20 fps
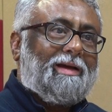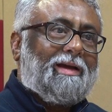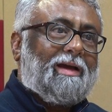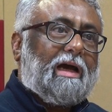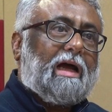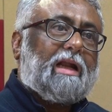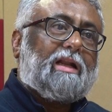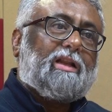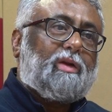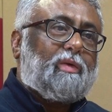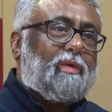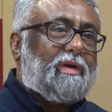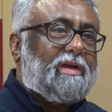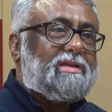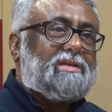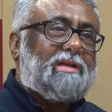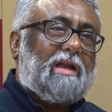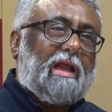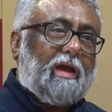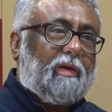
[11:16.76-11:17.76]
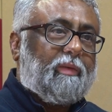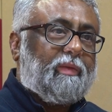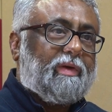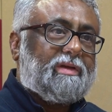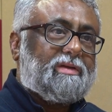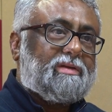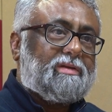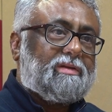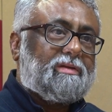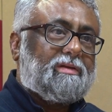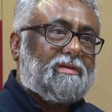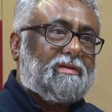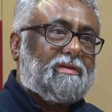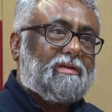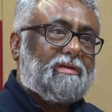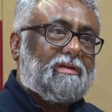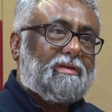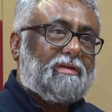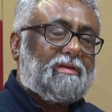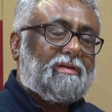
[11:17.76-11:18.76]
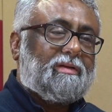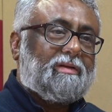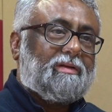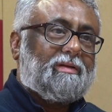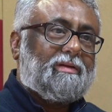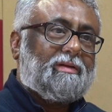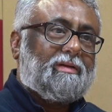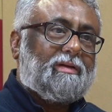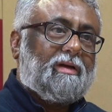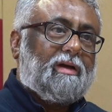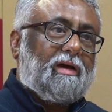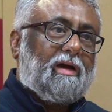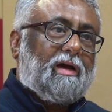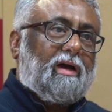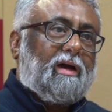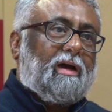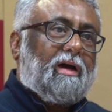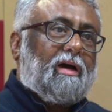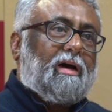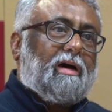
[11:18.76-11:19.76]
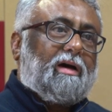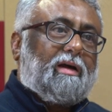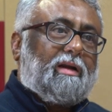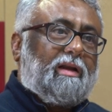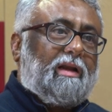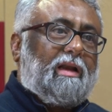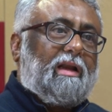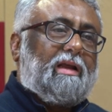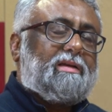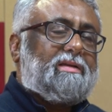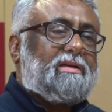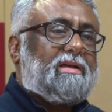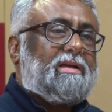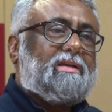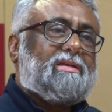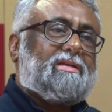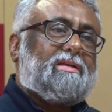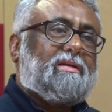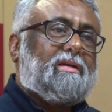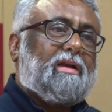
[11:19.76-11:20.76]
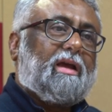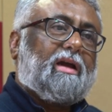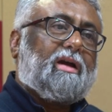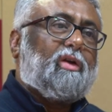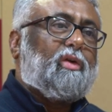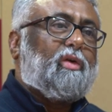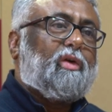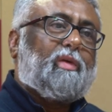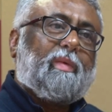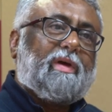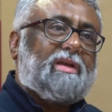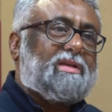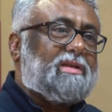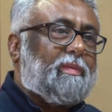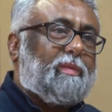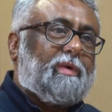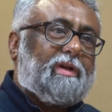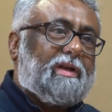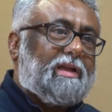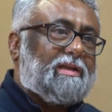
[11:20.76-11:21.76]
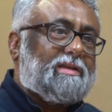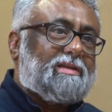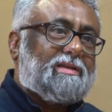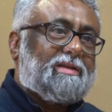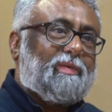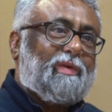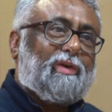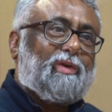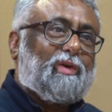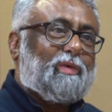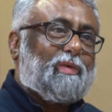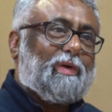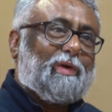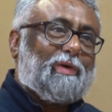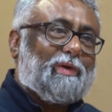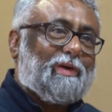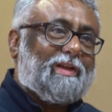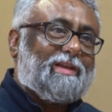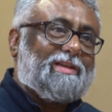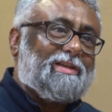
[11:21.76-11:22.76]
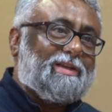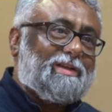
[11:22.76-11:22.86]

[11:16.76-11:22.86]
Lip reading: another one is language. Religion is taken over by someone else. We don't want to touch